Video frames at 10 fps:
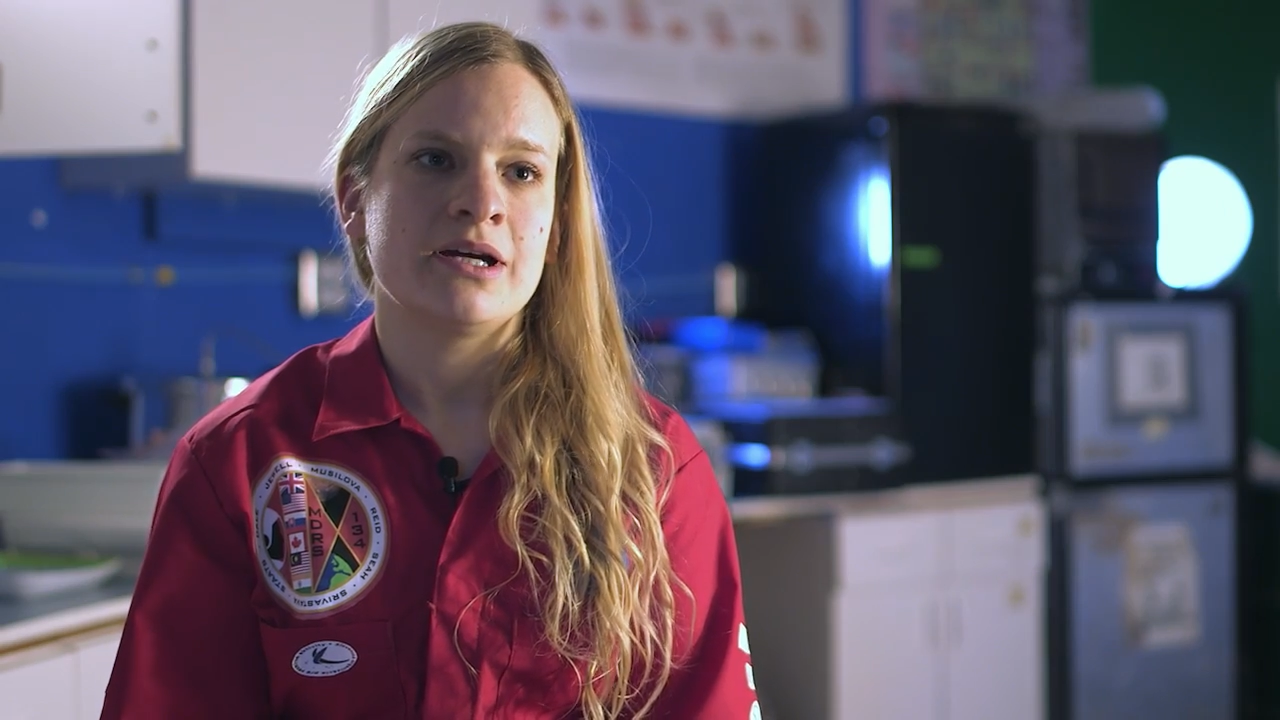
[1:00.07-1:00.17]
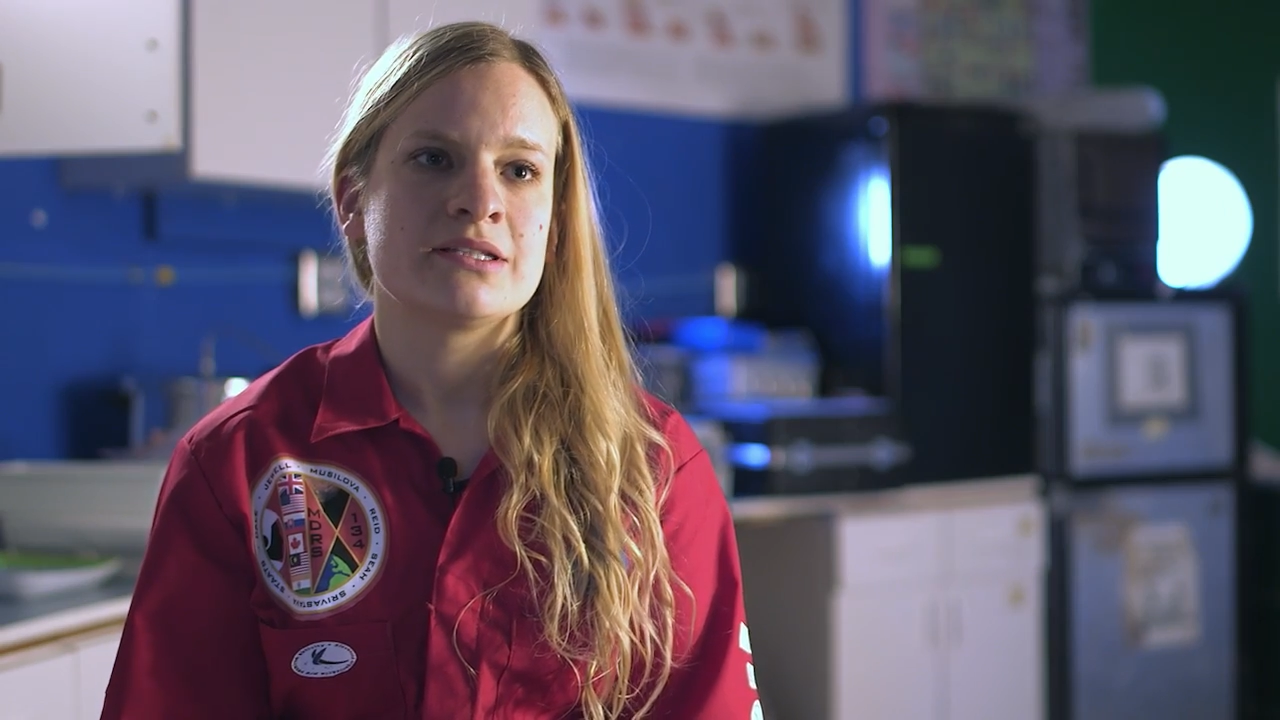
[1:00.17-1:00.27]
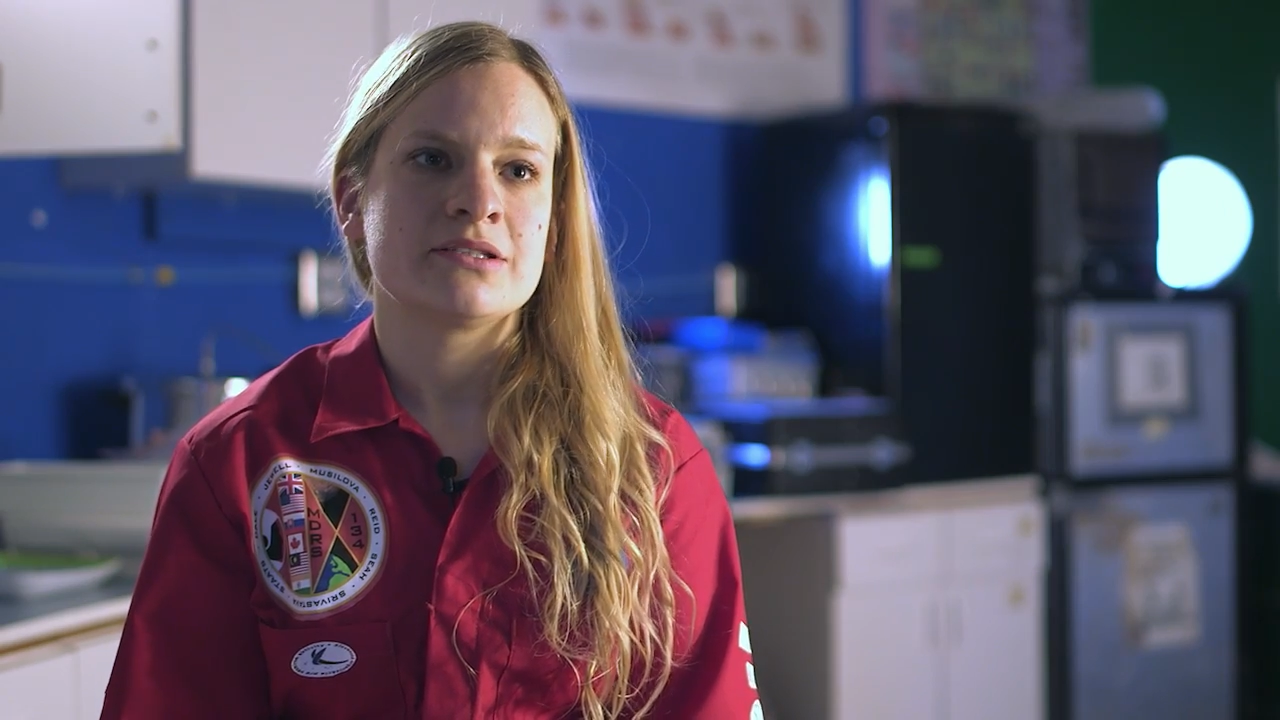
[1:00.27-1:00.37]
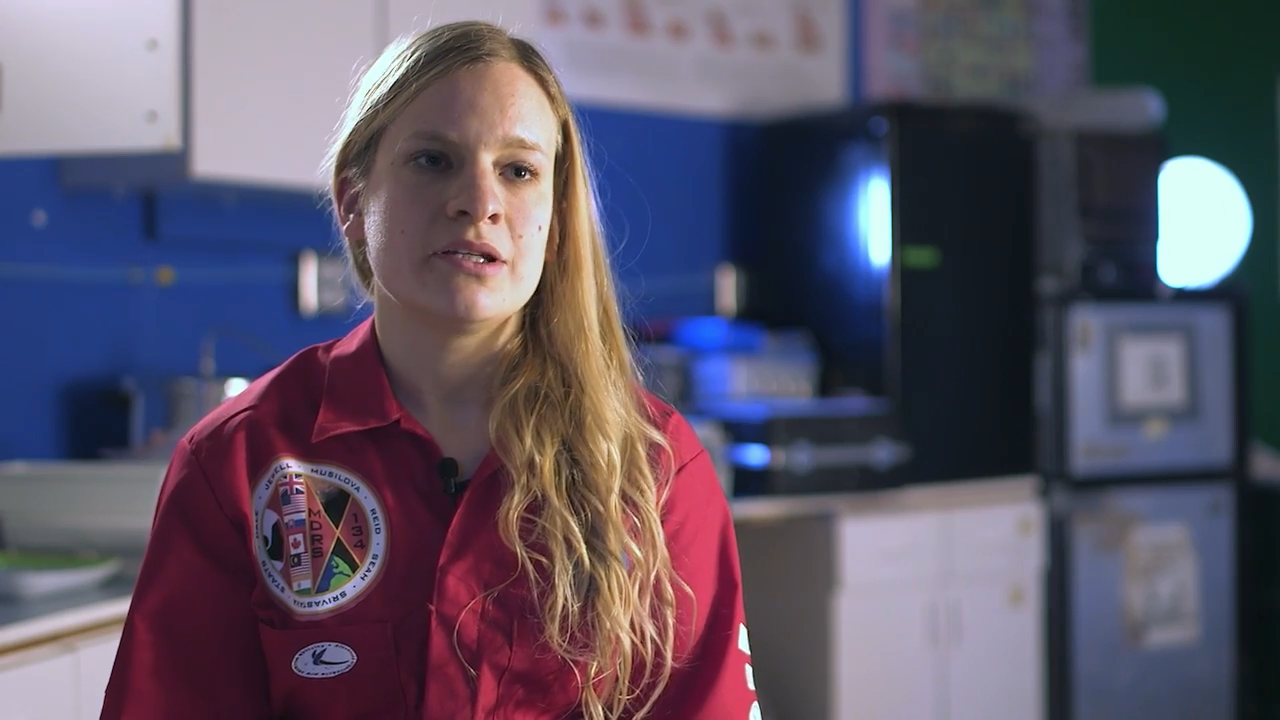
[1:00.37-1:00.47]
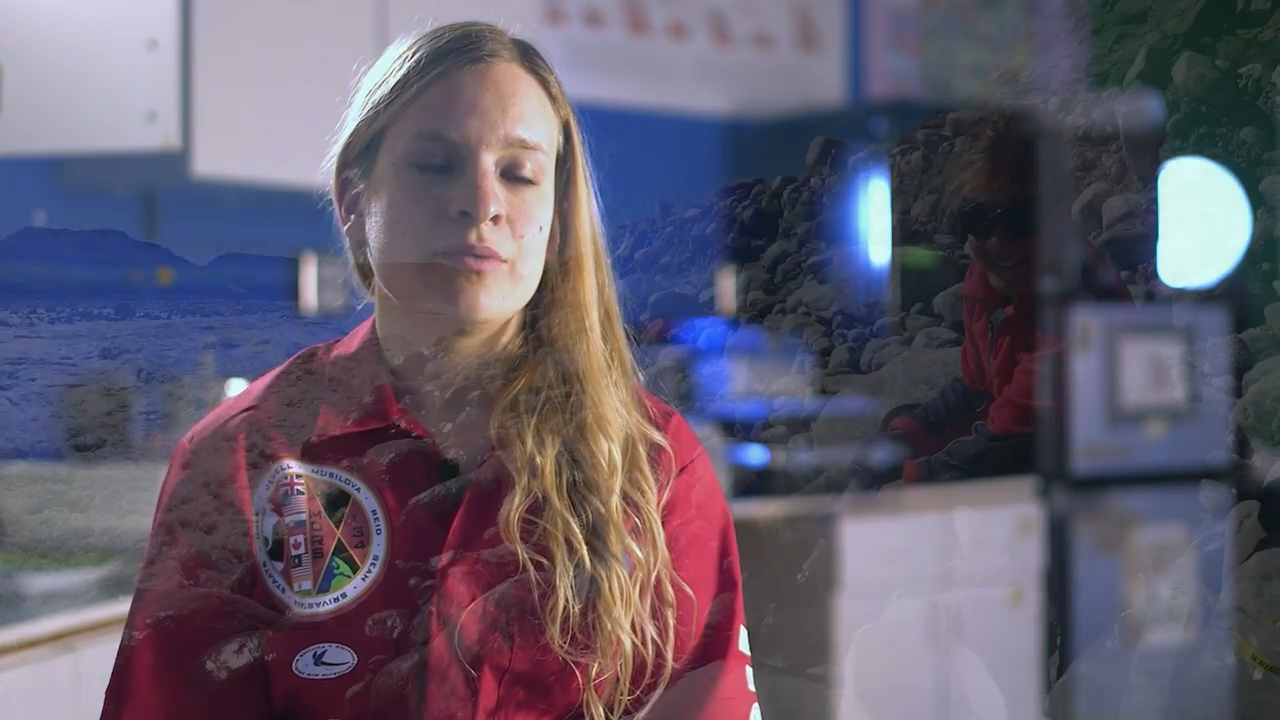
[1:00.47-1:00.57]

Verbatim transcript: I study